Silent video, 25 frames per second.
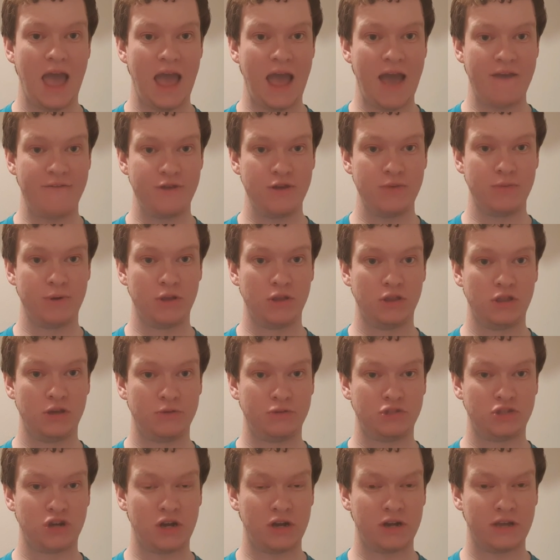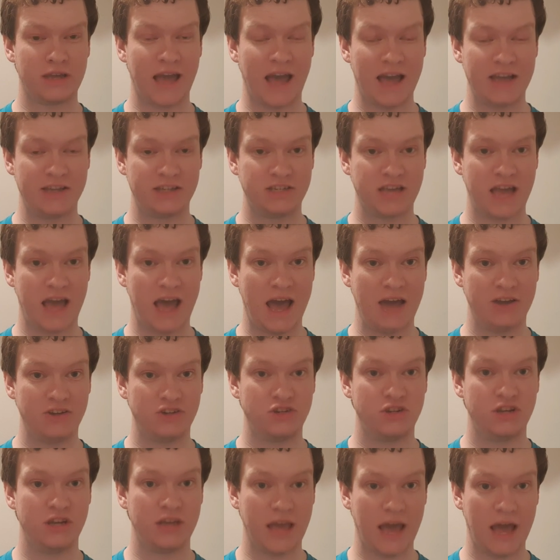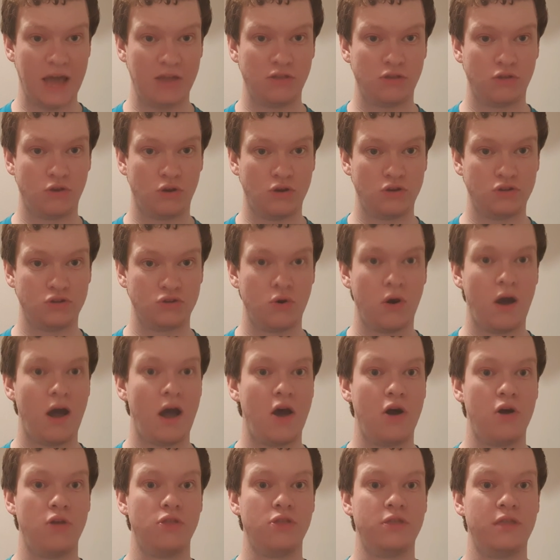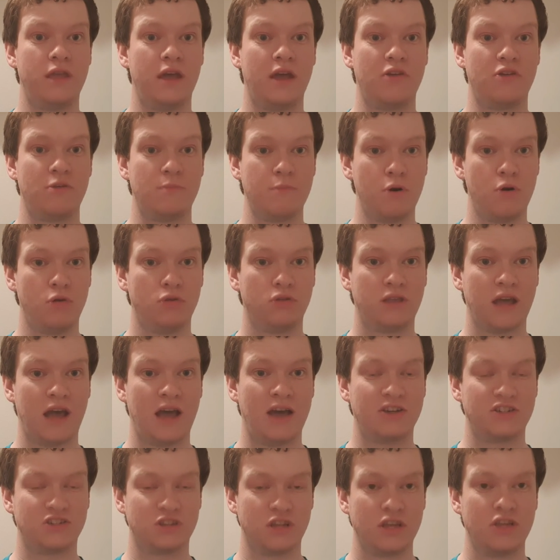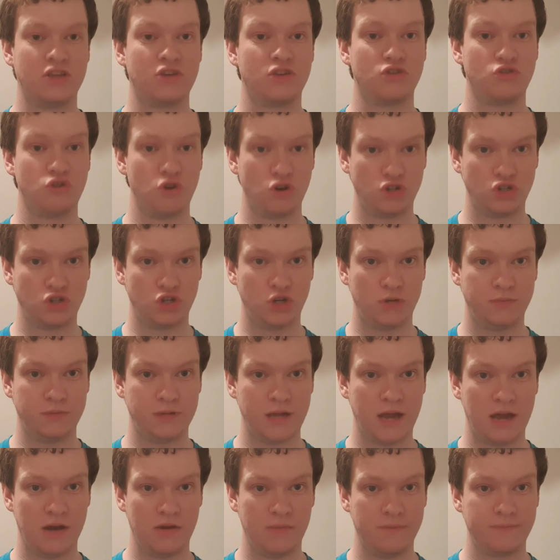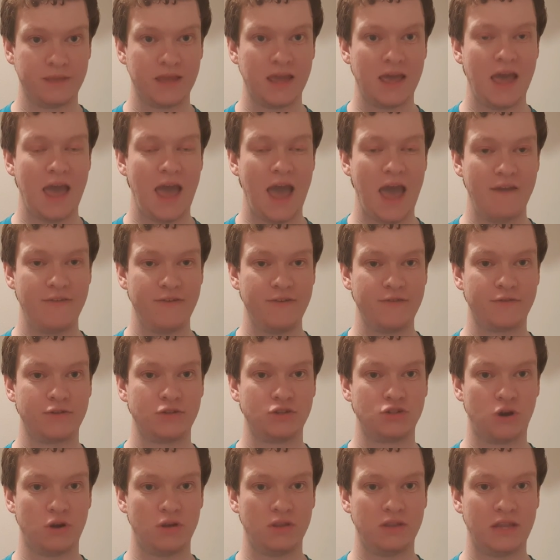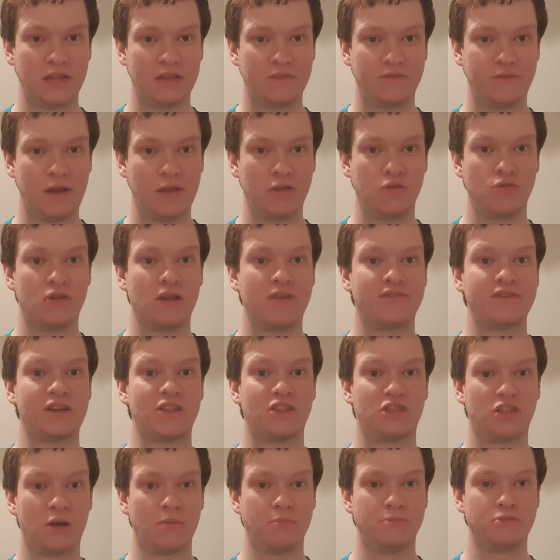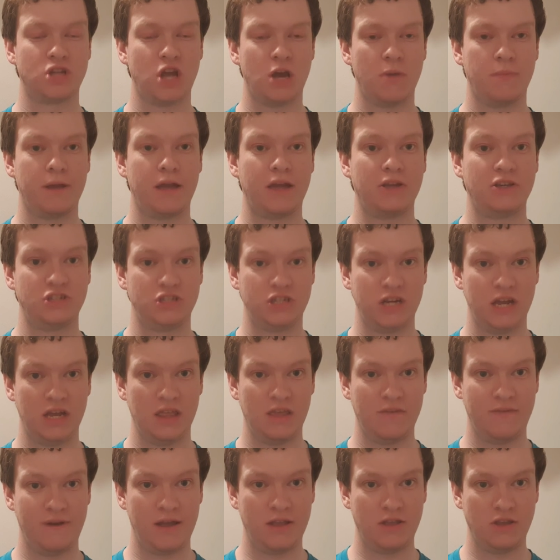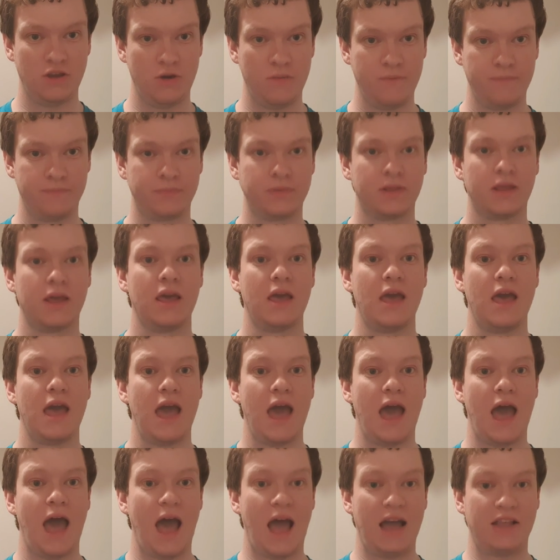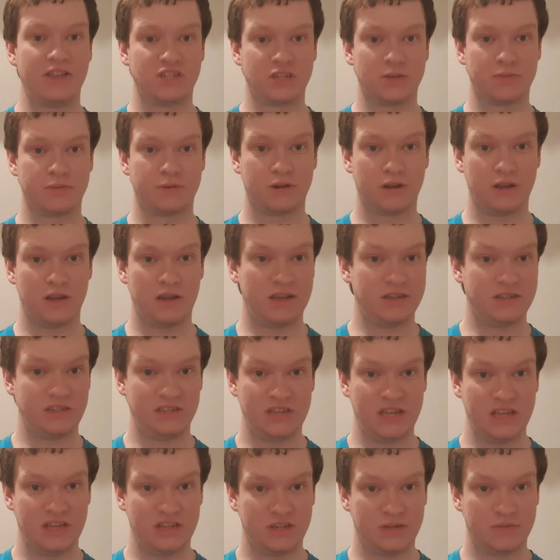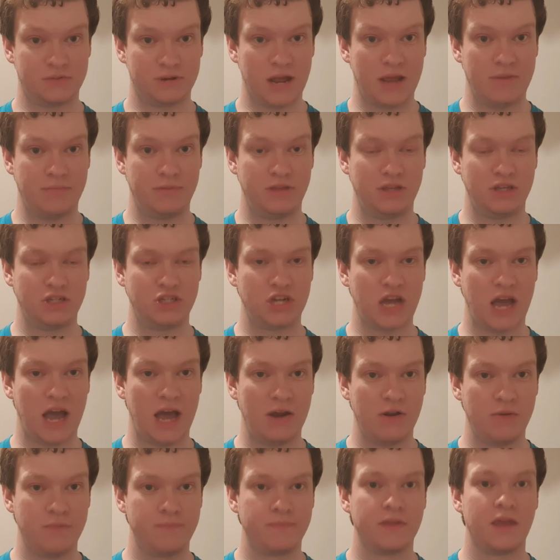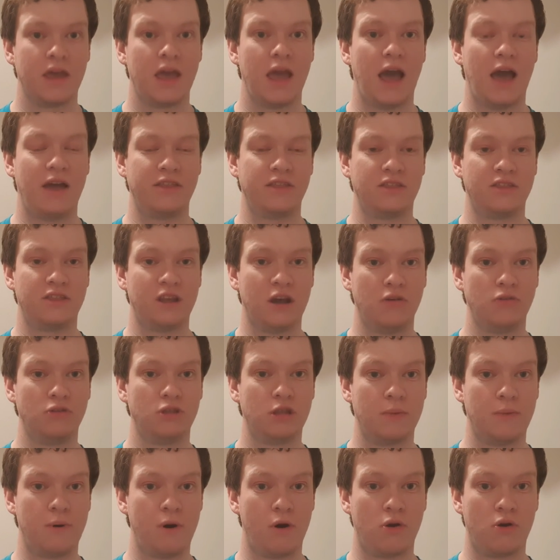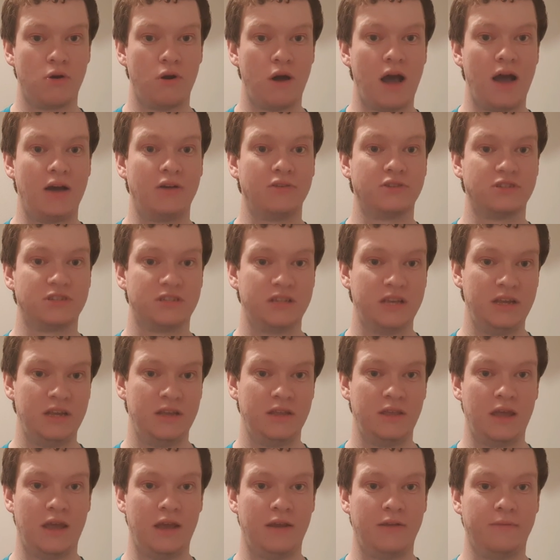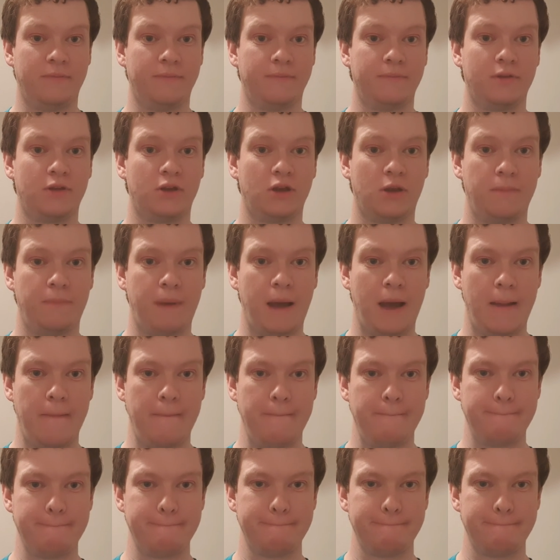If you want to catch the action, you can do so on the Remote Darts League YouTube channel. If you've enjoyed this video, give it a thumbs up and share the video. And subscribe to the channel. And until tomorrow, I'll see you then. Goodbye.